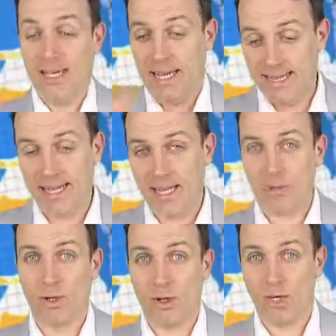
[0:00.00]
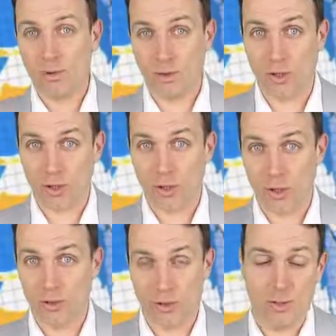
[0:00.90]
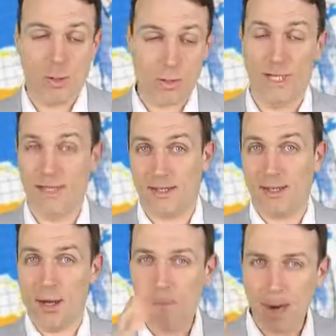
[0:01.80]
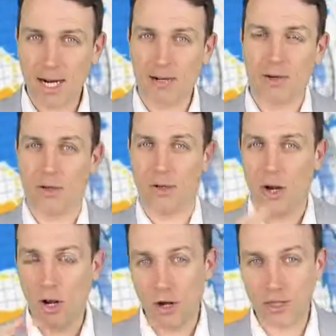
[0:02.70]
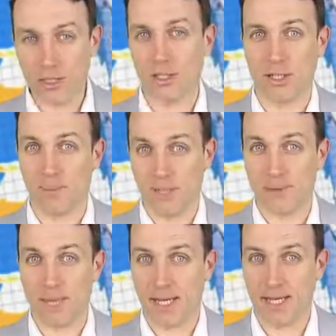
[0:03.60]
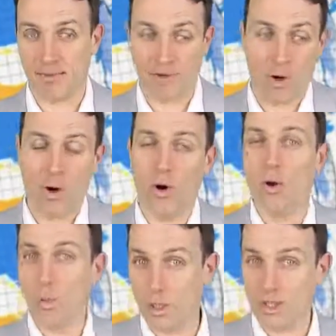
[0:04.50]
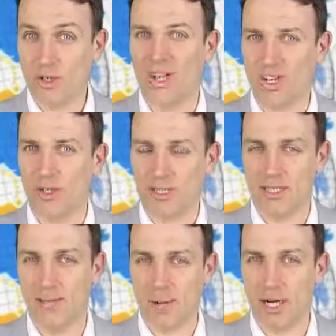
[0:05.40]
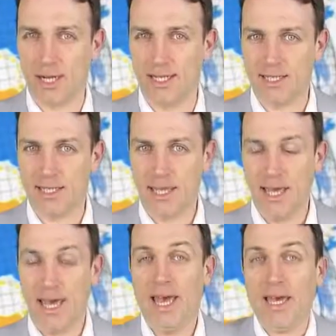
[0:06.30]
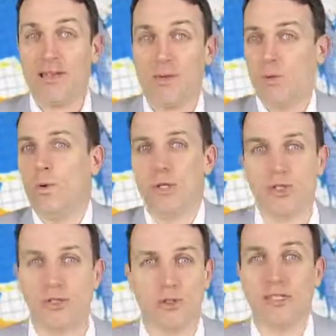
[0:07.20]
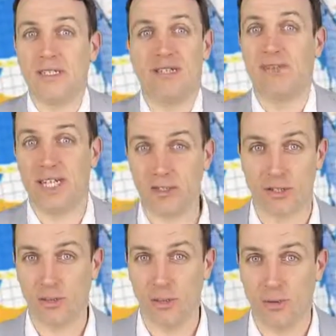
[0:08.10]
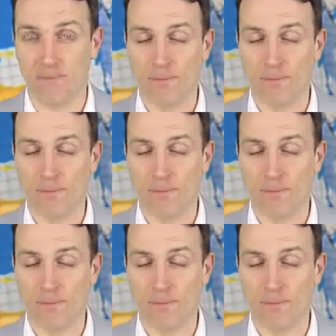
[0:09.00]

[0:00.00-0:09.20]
At the end, we're going to conclude with a macro long-term perspective on what's going on in the markets and what should an investor do.